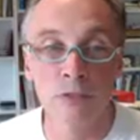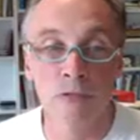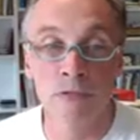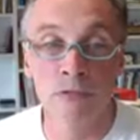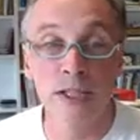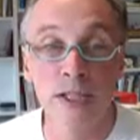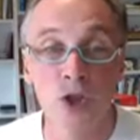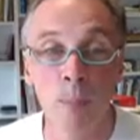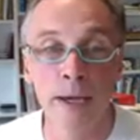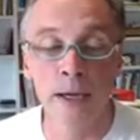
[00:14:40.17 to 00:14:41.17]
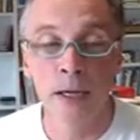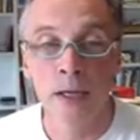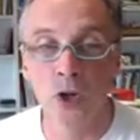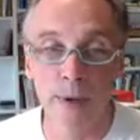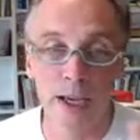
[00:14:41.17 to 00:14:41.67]
reads a topic
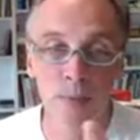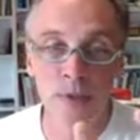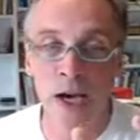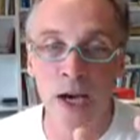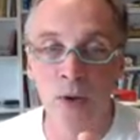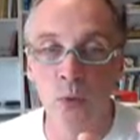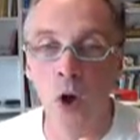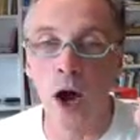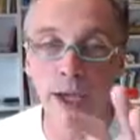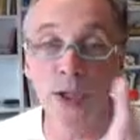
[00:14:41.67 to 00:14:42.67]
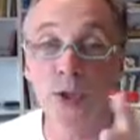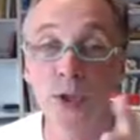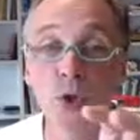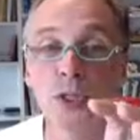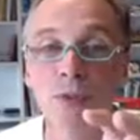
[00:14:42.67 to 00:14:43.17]
comes out on a wire, you
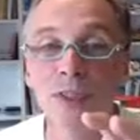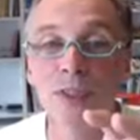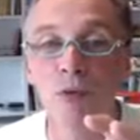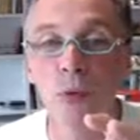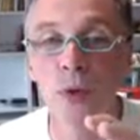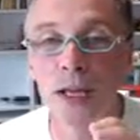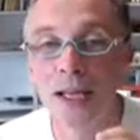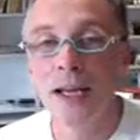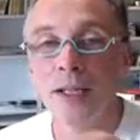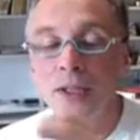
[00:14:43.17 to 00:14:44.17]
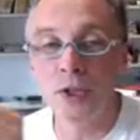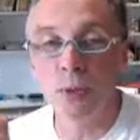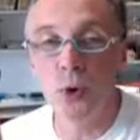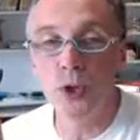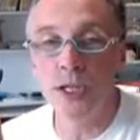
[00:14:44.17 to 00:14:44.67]
do some stuff with it, and then you
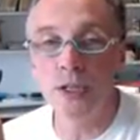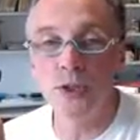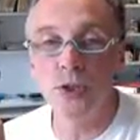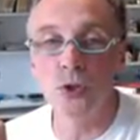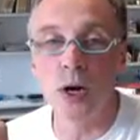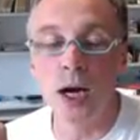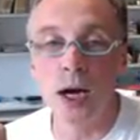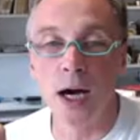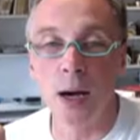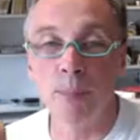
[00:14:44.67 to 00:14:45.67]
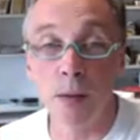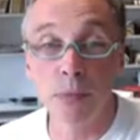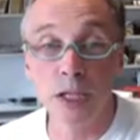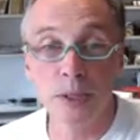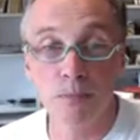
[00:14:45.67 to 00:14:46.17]
push it into a
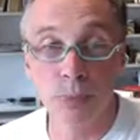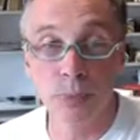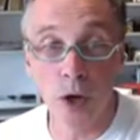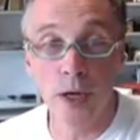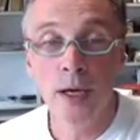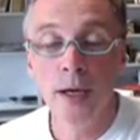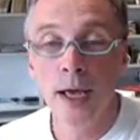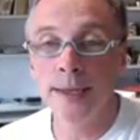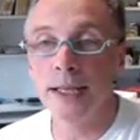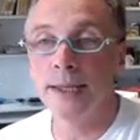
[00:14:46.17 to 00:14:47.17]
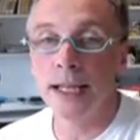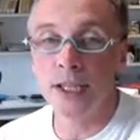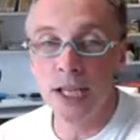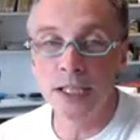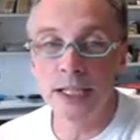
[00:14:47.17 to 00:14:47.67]
publish block, and that then
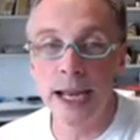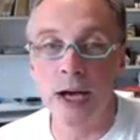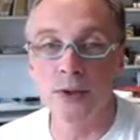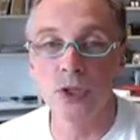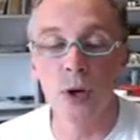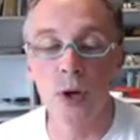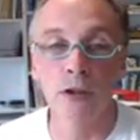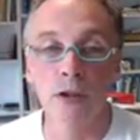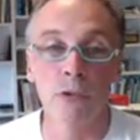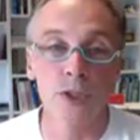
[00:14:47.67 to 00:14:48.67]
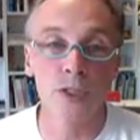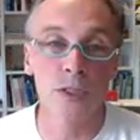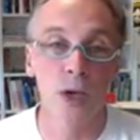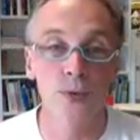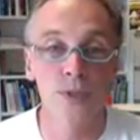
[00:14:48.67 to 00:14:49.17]
sends it out to other ROS
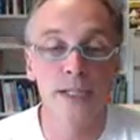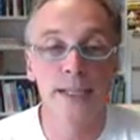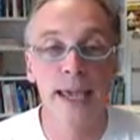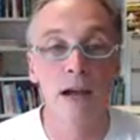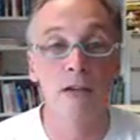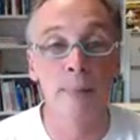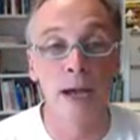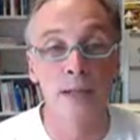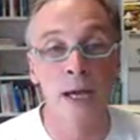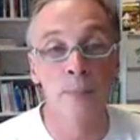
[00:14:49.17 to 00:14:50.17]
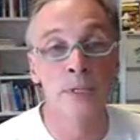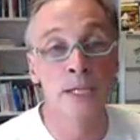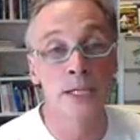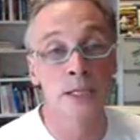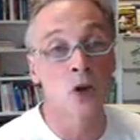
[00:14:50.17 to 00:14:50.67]
nodes that care about that
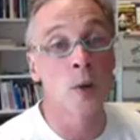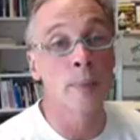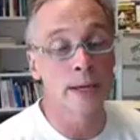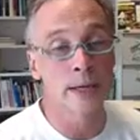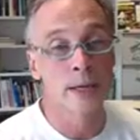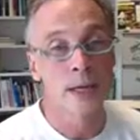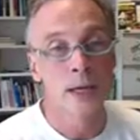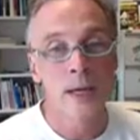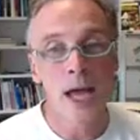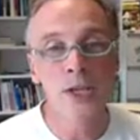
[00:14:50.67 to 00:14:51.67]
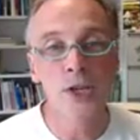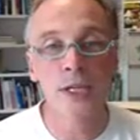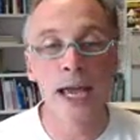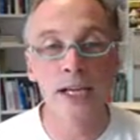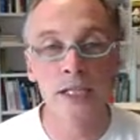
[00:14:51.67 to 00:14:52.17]
particular topic. And you
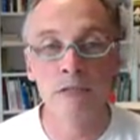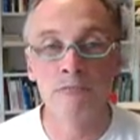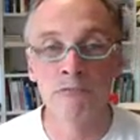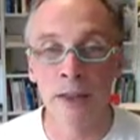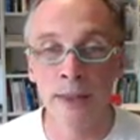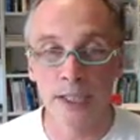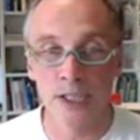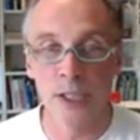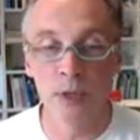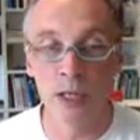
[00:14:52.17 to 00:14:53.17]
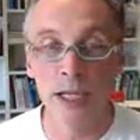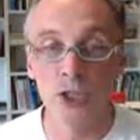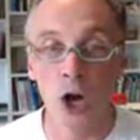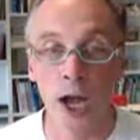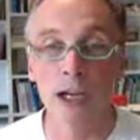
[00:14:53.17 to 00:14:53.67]
can actually run that Simulink
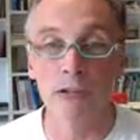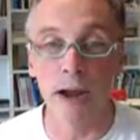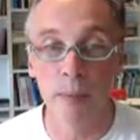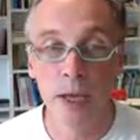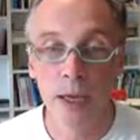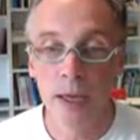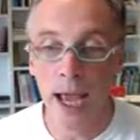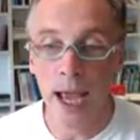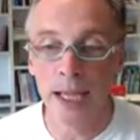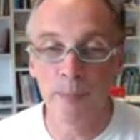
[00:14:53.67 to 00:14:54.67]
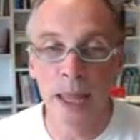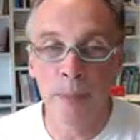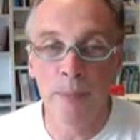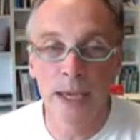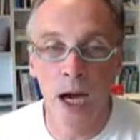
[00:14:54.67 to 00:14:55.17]
diagram, and that
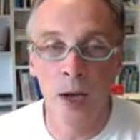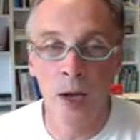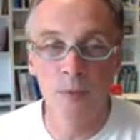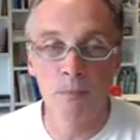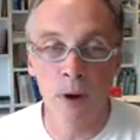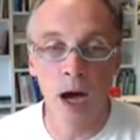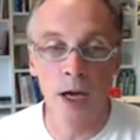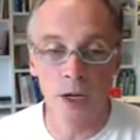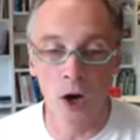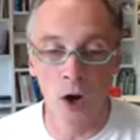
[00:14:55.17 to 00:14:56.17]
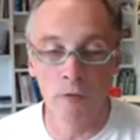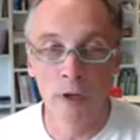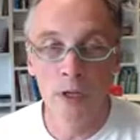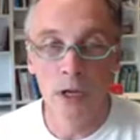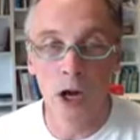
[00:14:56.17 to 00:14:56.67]
then becomes part of
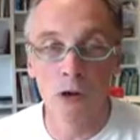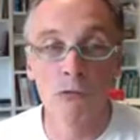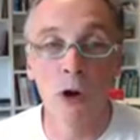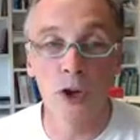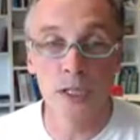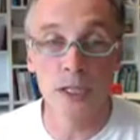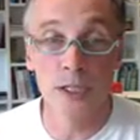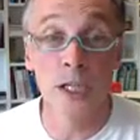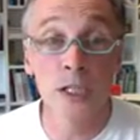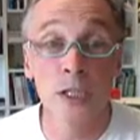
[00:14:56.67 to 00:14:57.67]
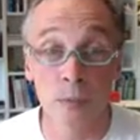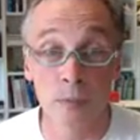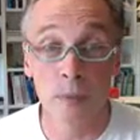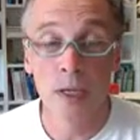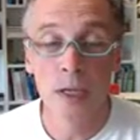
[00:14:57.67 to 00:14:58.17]
a ROS system.
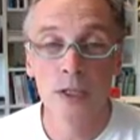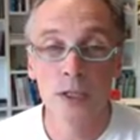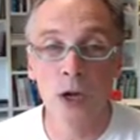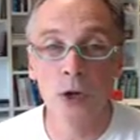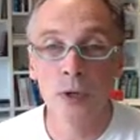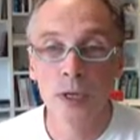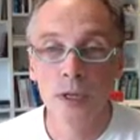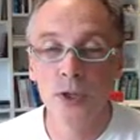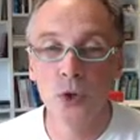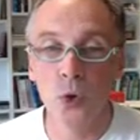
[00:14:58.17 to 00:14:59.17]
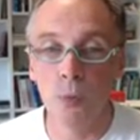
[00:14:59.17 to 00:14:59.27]
So your